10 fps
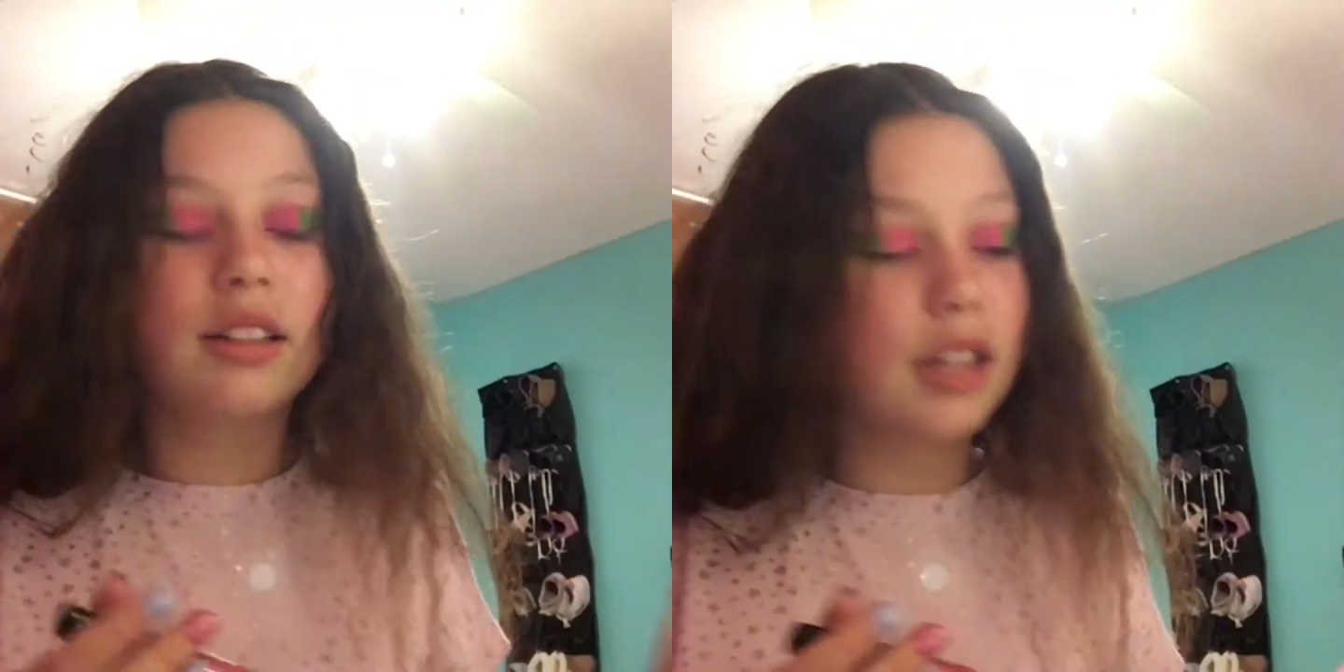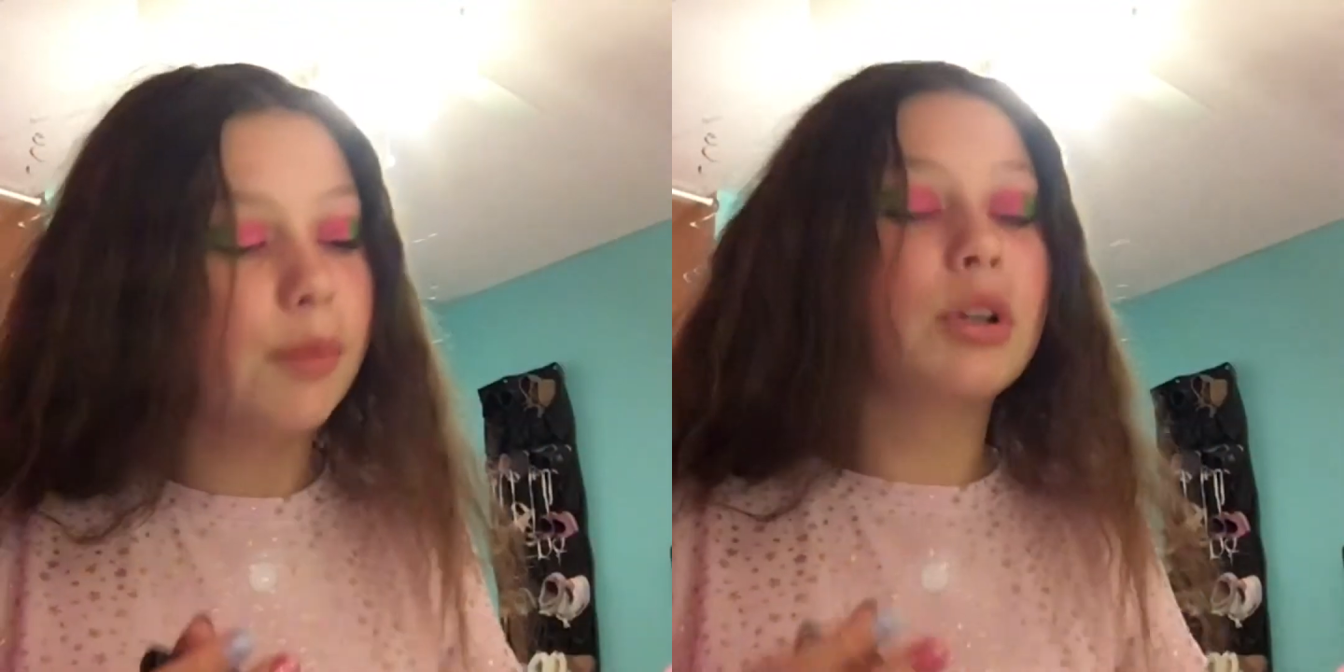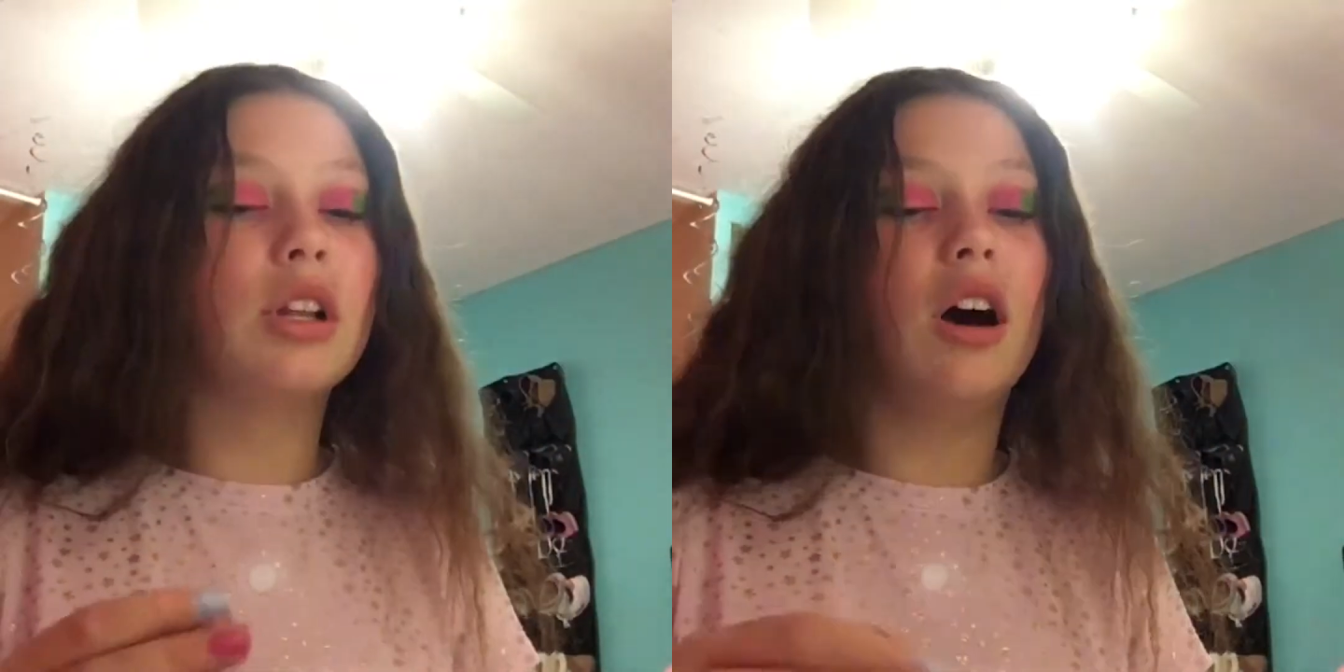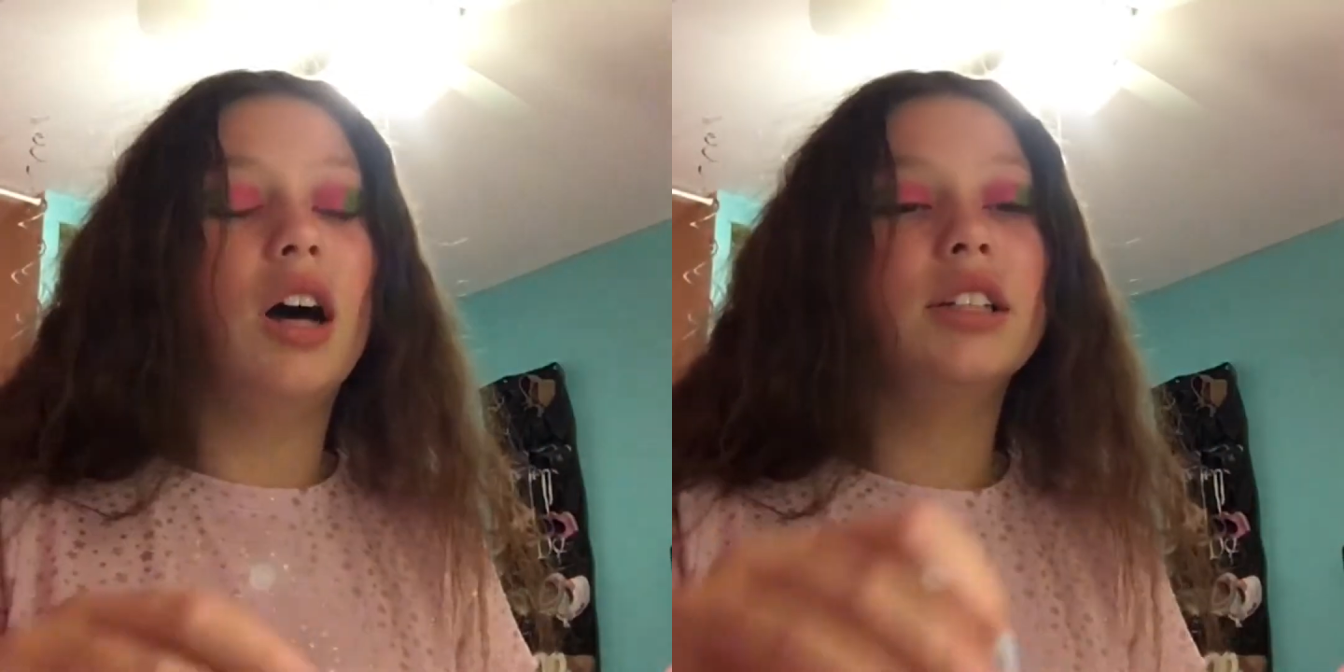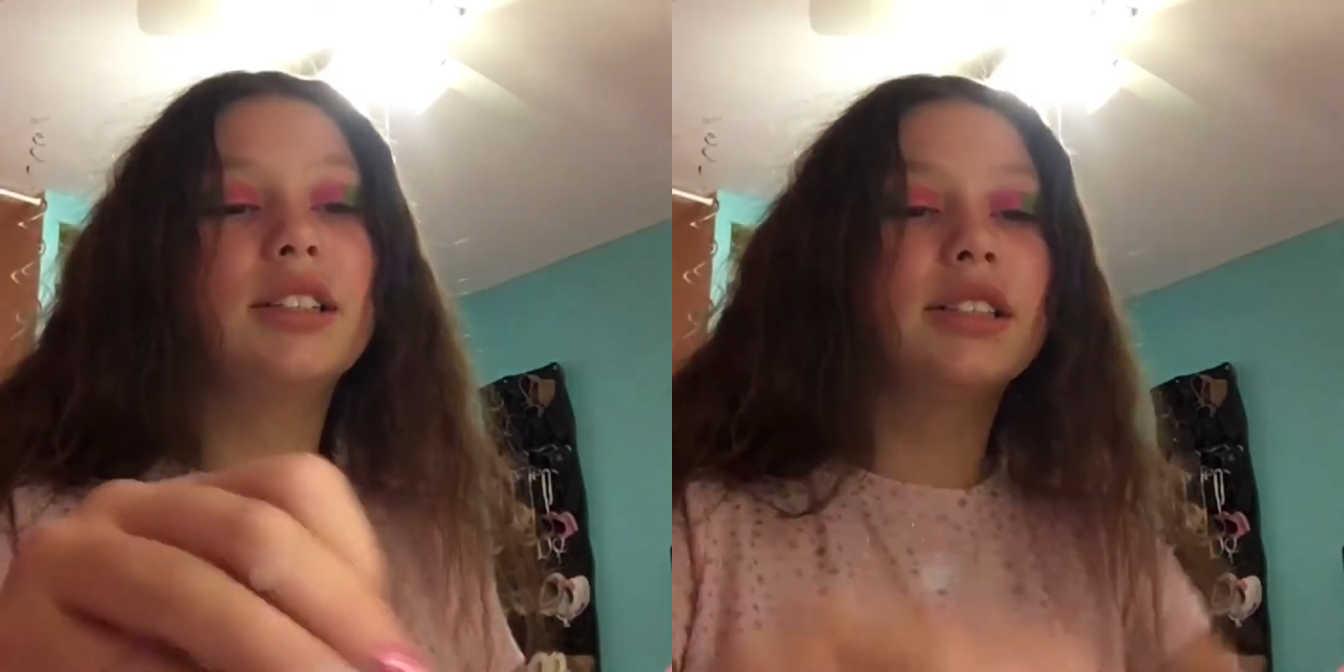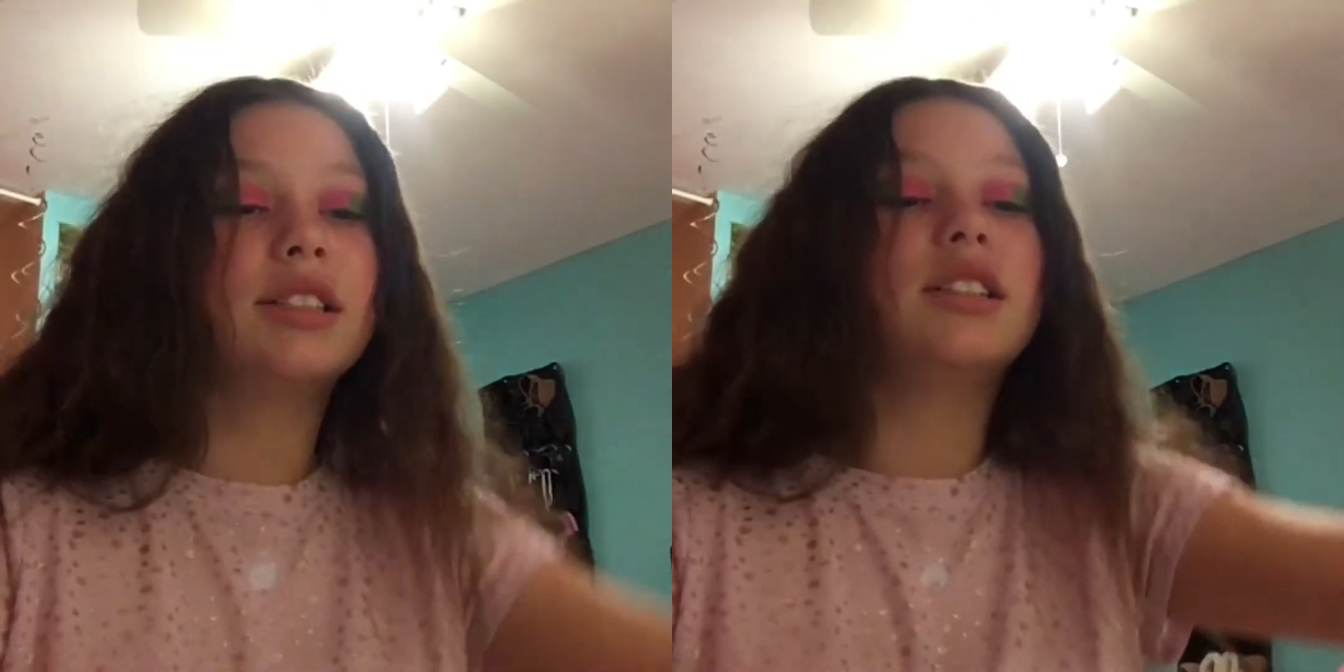lip gloss.